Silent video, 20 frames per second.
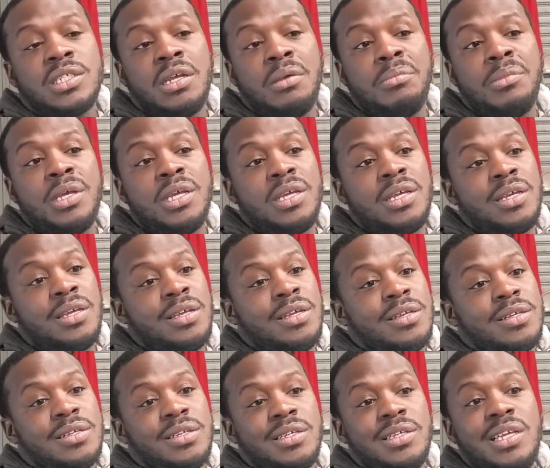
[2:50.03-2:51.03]
I mean,
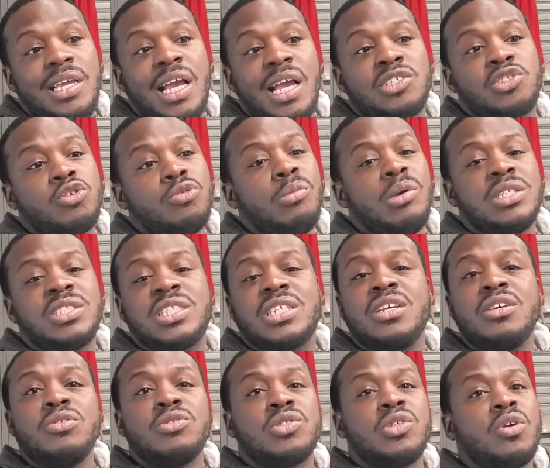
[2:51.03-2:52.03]
got too much
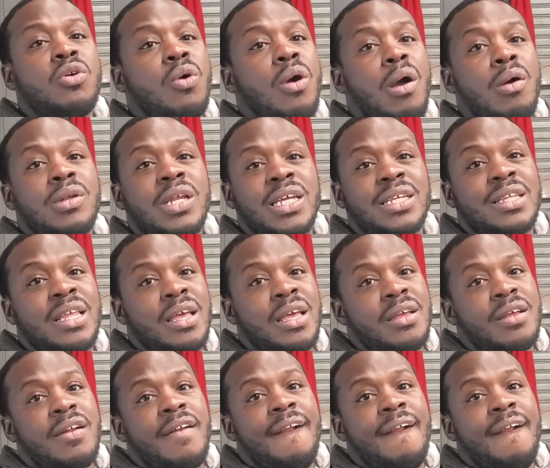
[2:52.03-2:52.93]
skills to go out like that.